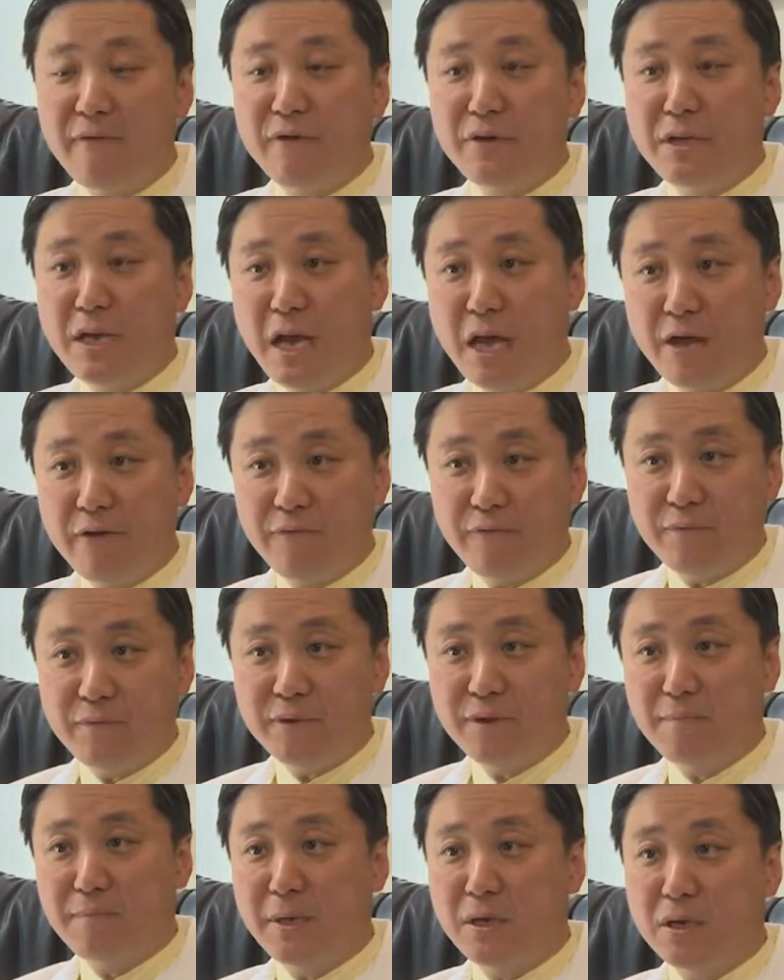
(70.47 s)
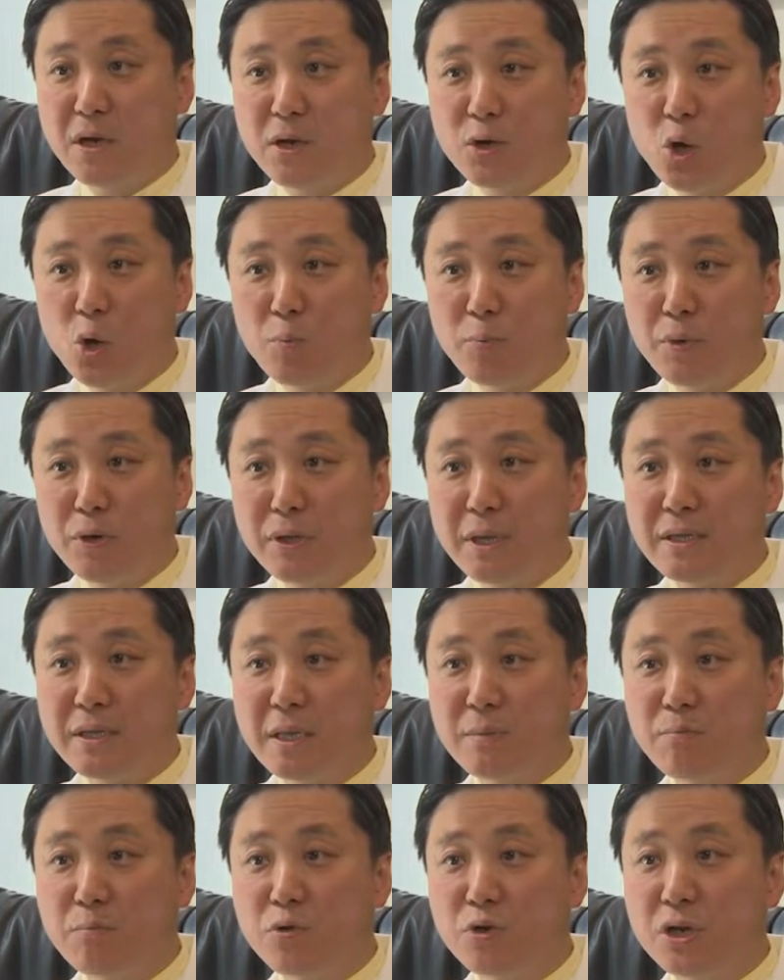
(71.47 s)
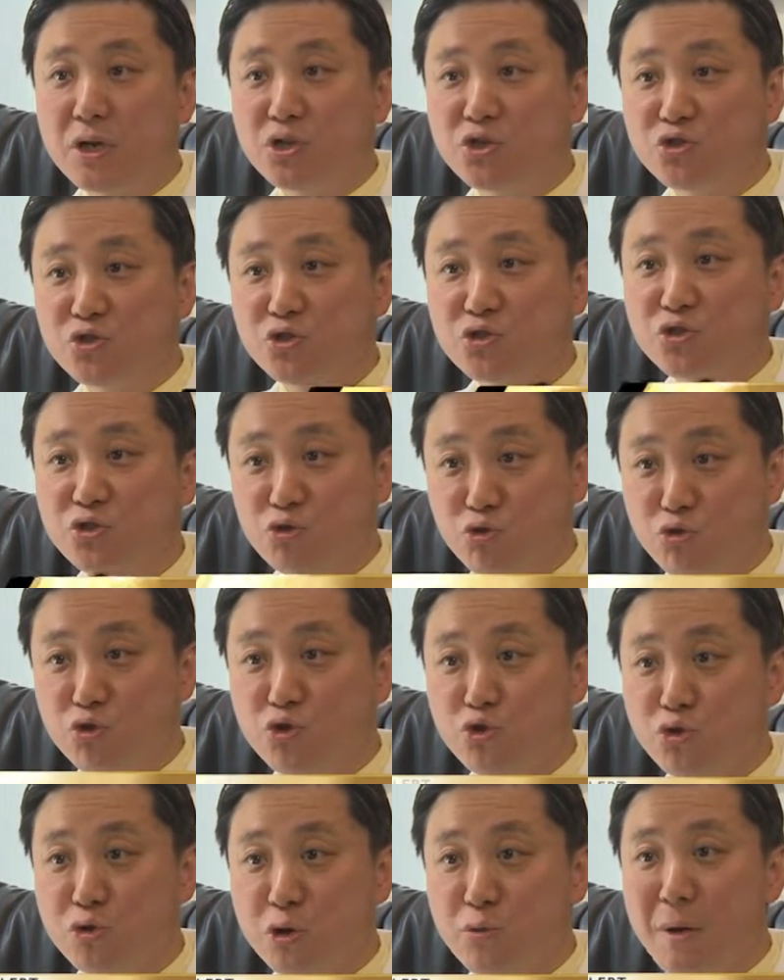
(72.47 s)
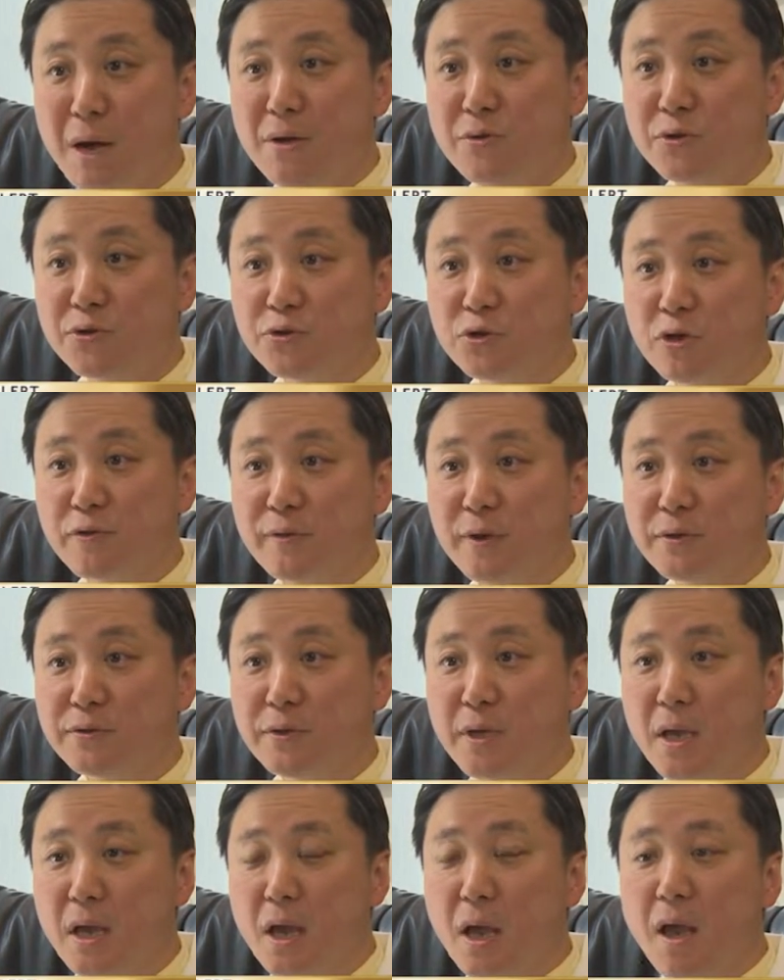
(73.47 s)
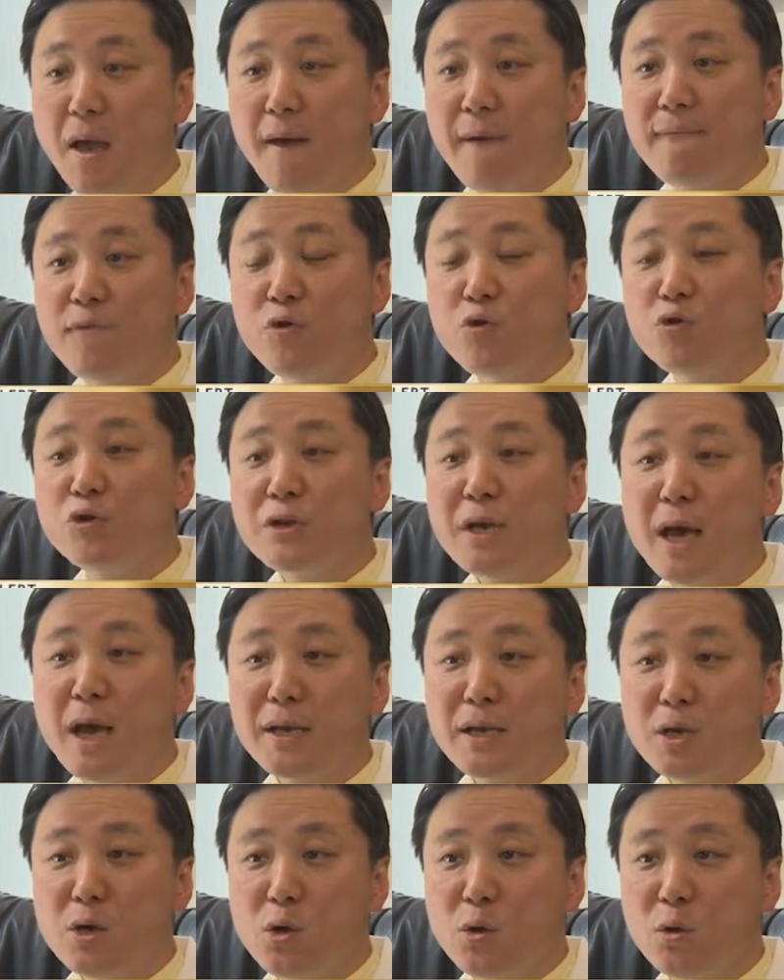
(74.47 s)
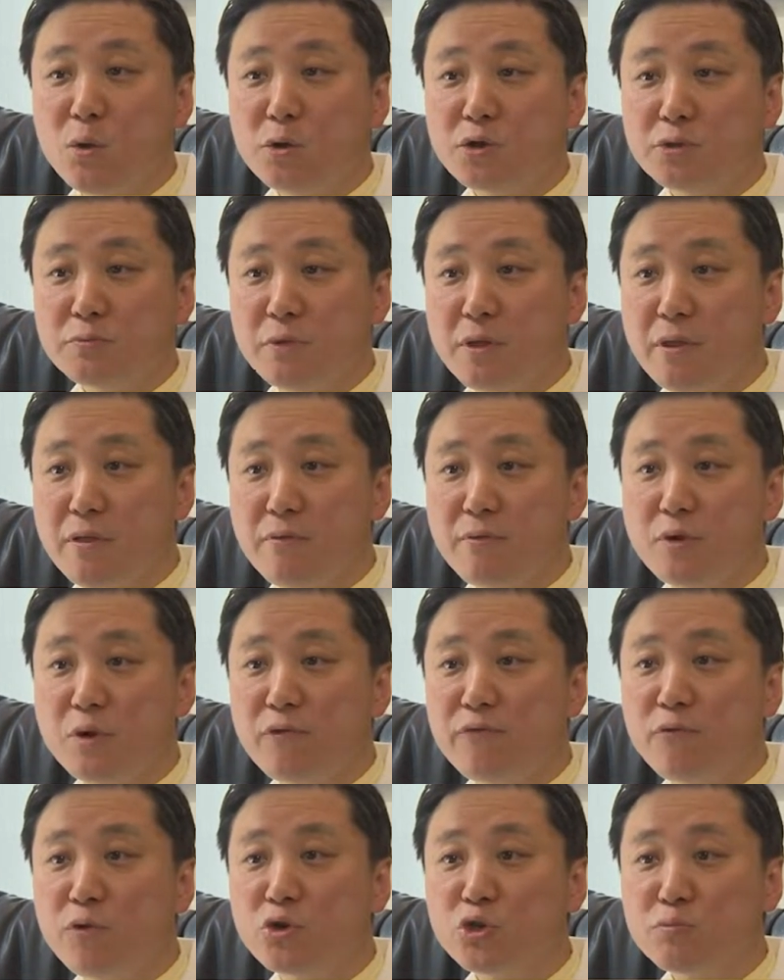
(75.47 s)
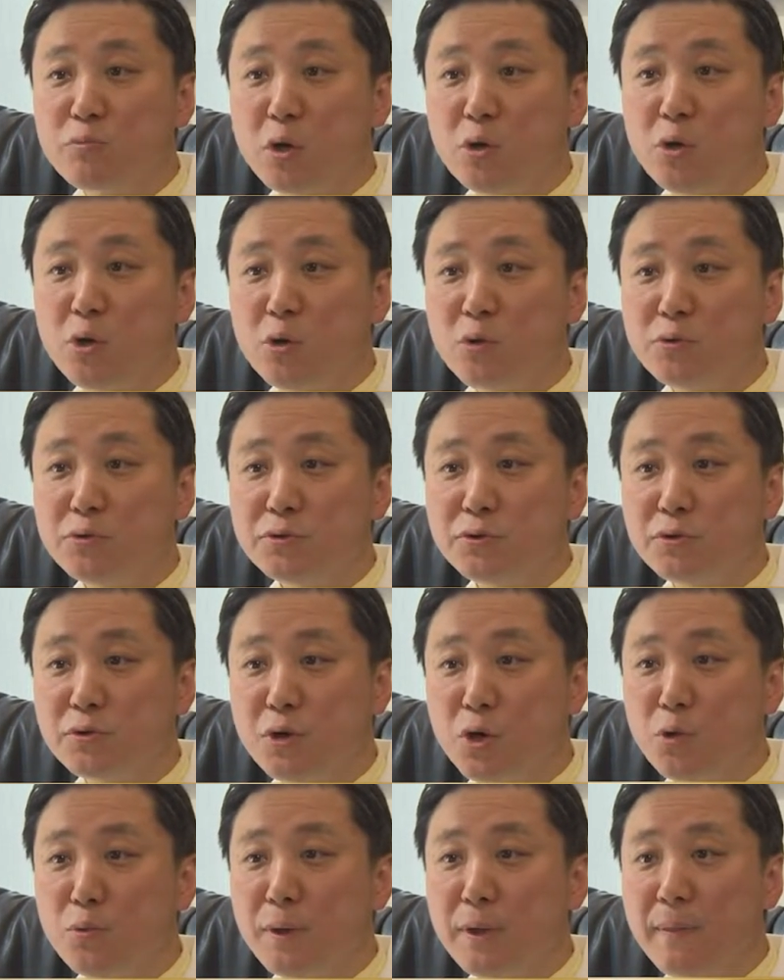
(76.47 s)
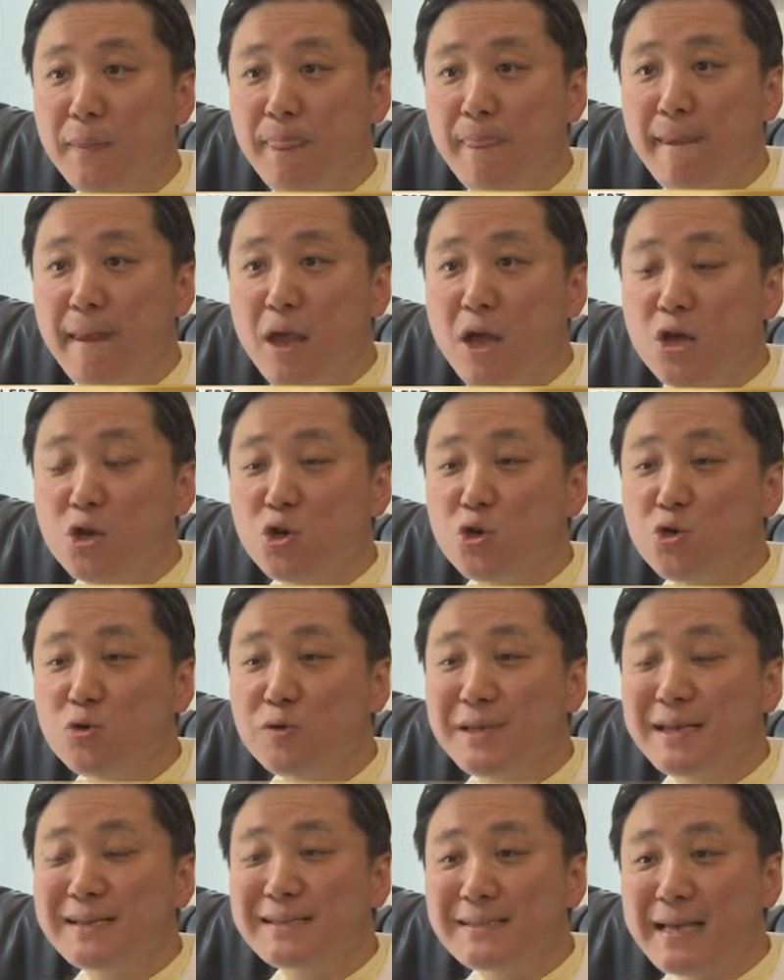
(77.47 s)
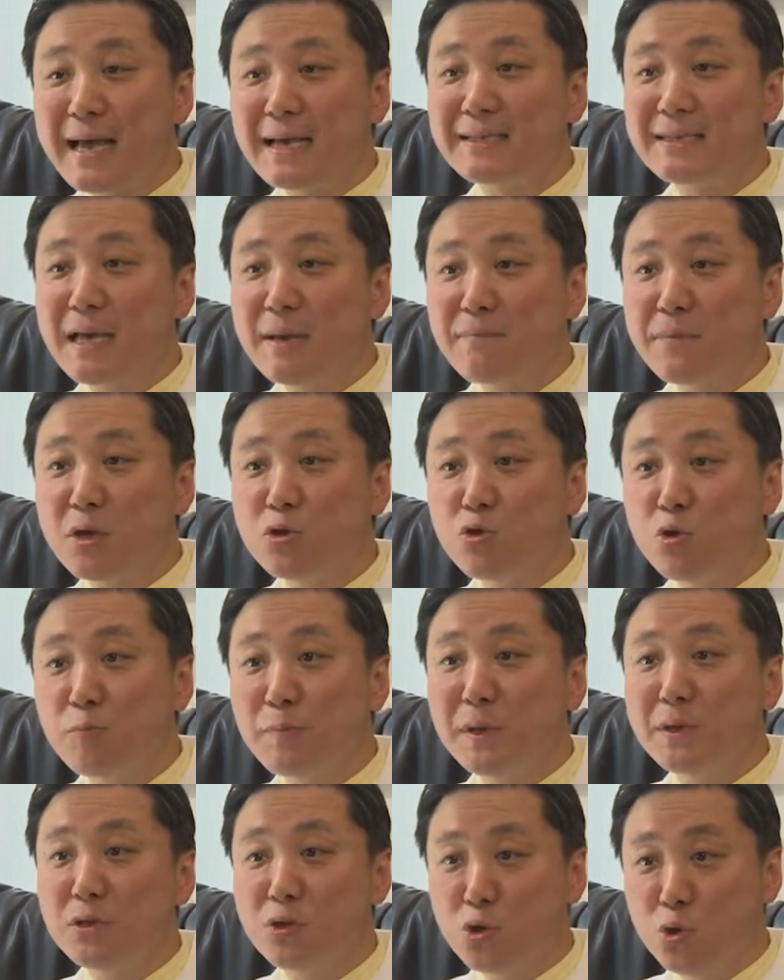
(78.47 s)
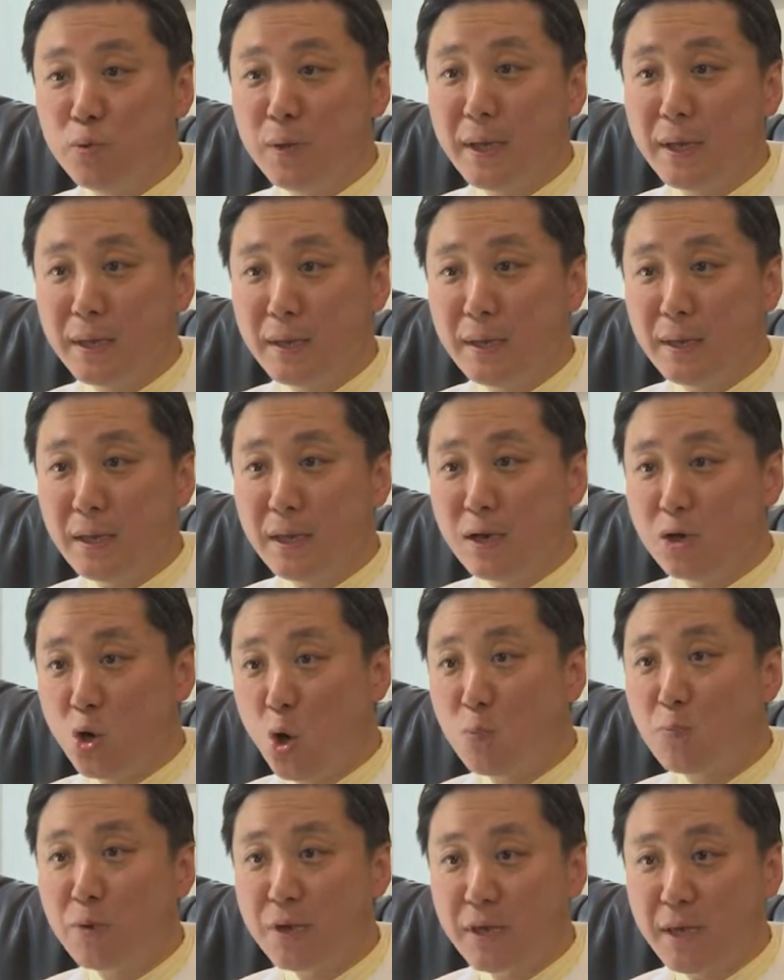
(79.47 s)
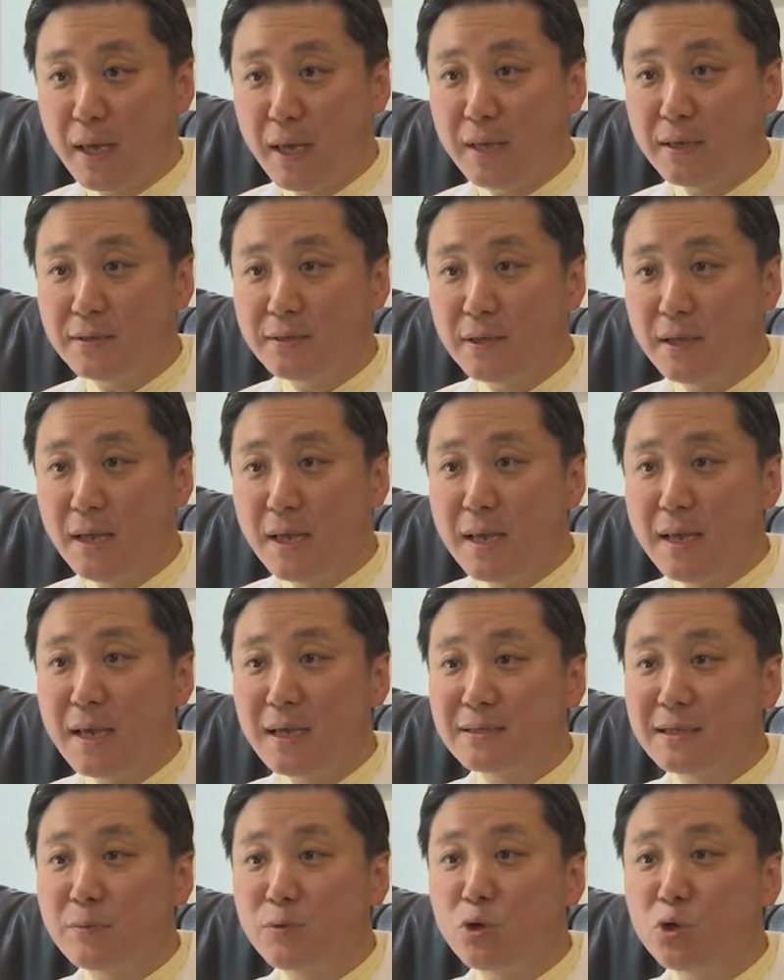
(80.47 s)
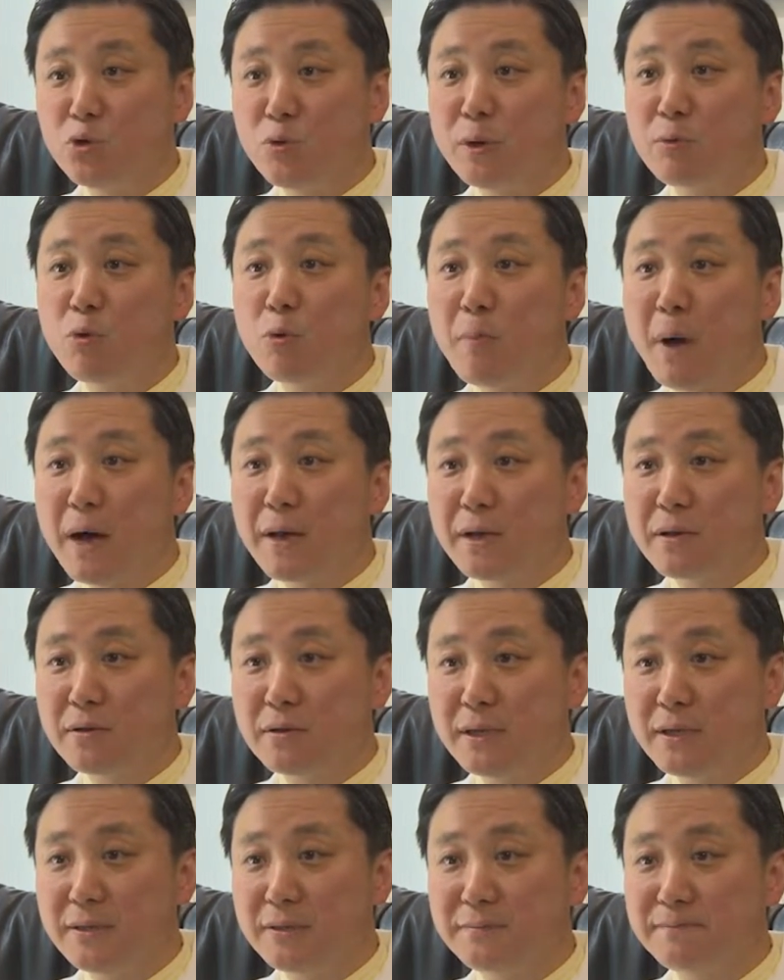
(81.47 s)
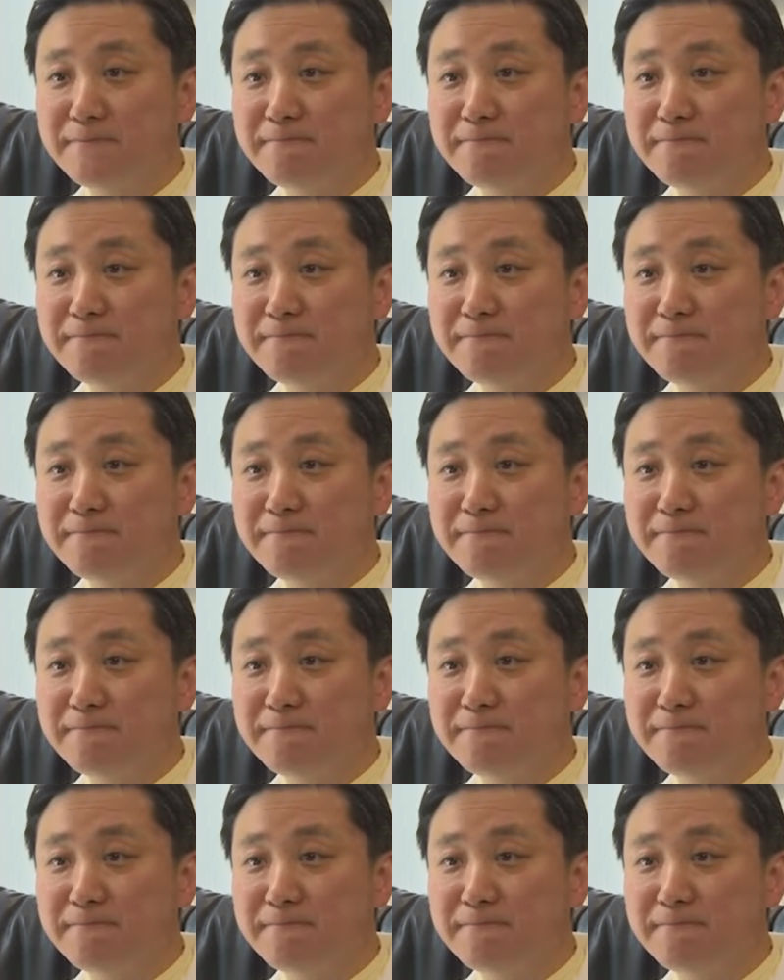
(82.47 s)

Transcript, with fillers: have a knife, be cut open, and then putting a suture around the cervix, few tiny holes, three or four small holes, you go in. You do the exact same thing you'll be doing in an open case, except you do it robotically.